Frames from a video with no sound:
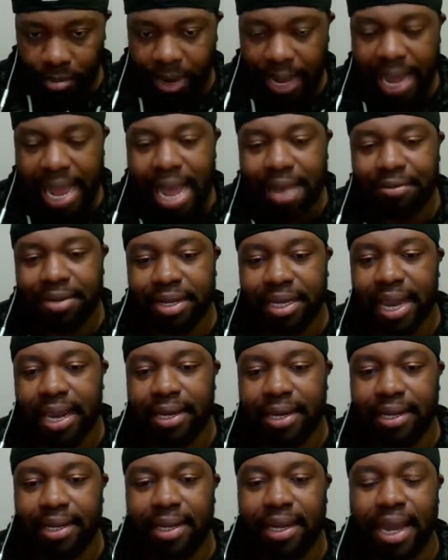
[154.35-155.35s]
by having
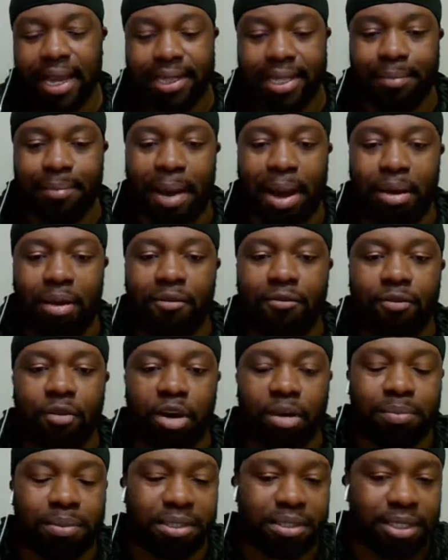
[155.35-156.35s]
KD at the power
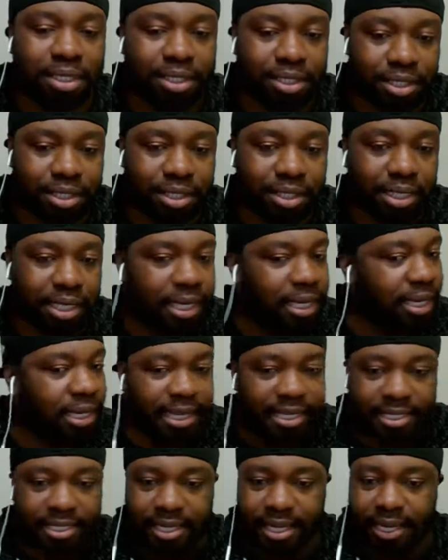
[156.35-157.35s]
forward position,
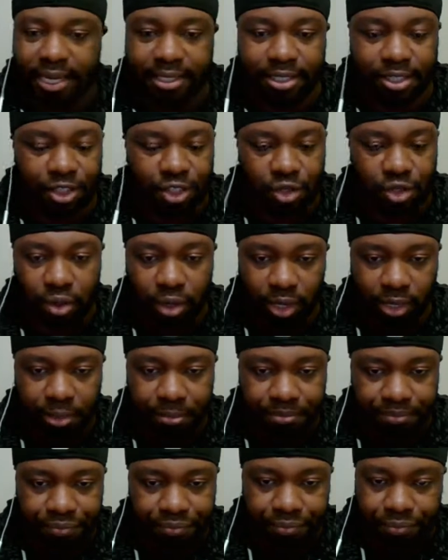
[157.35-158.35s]
he's gonna get destroyed.
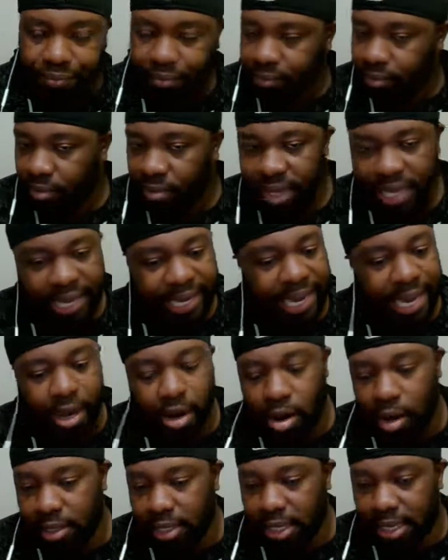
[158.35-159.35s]
You can't
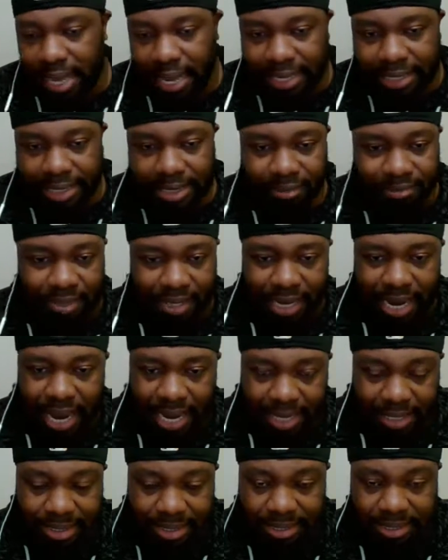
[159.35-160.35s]
guard the likes of the
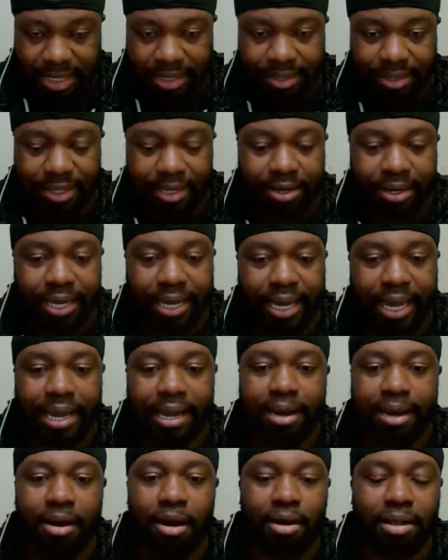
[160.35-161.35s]
Giannis's out there. You
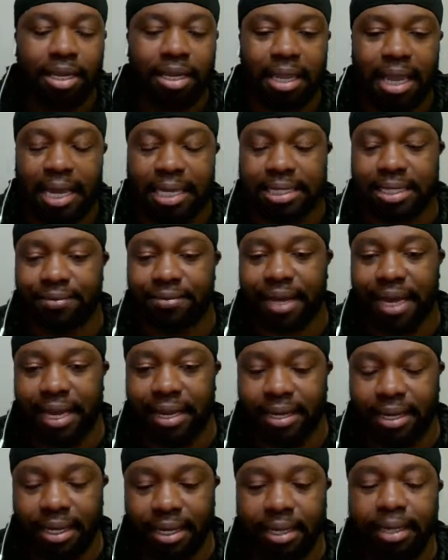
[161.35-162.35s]
can't guard the likes of an
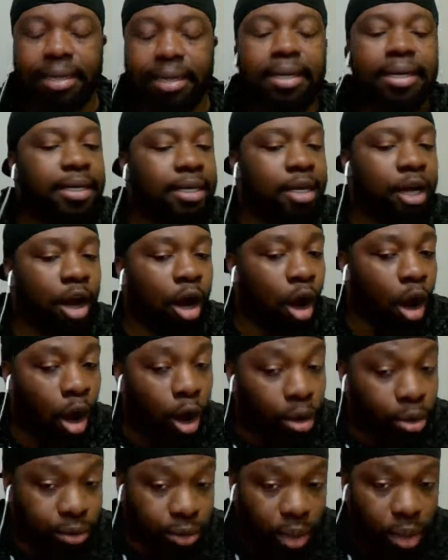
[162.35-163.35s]
AD.
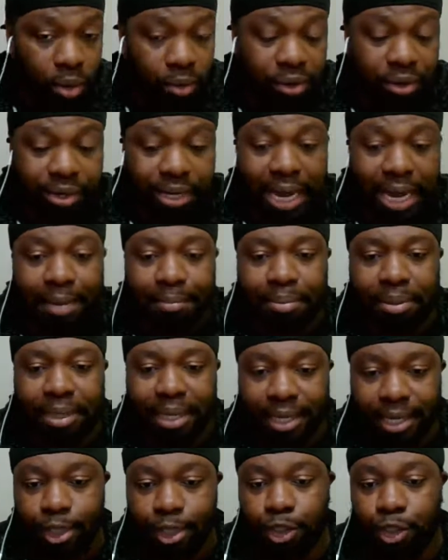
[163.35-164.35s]
Although they're not
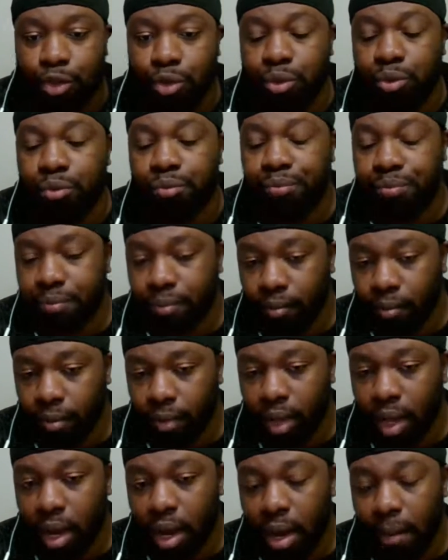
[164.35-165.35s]
plenty true
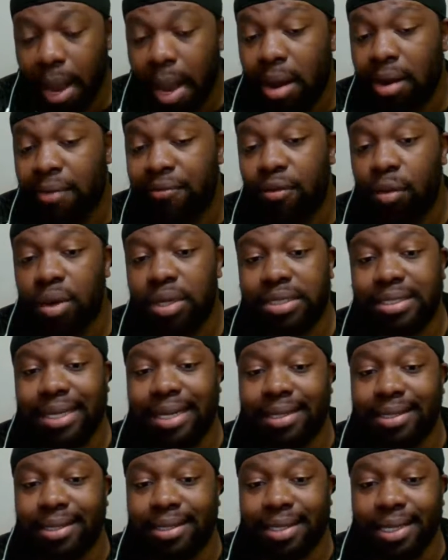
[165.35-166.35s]
power forwards
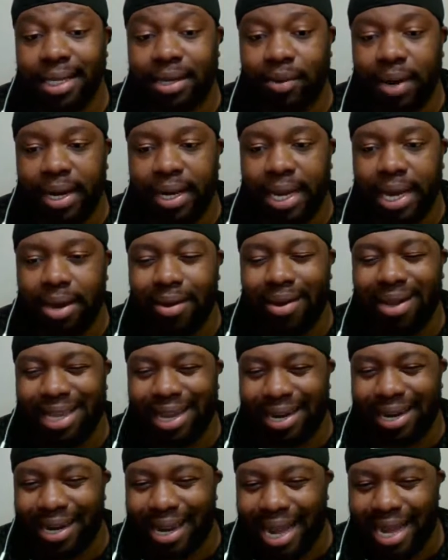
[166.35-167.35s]
in the league right now, a
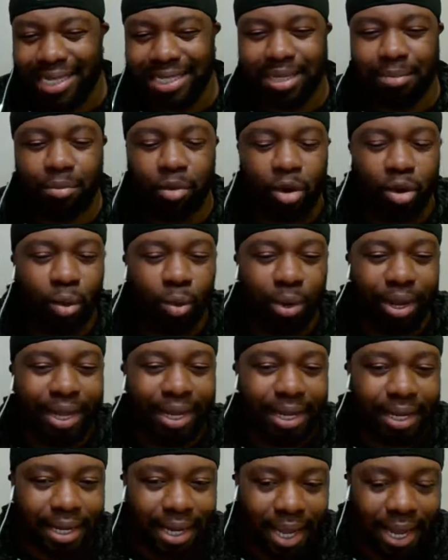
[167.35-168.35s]
lot of guys are more
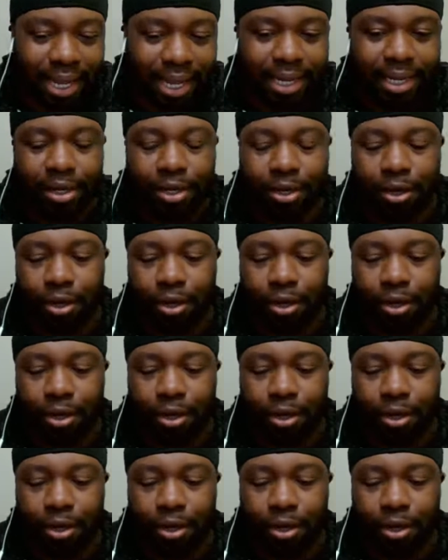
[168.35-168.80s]
wing. Like,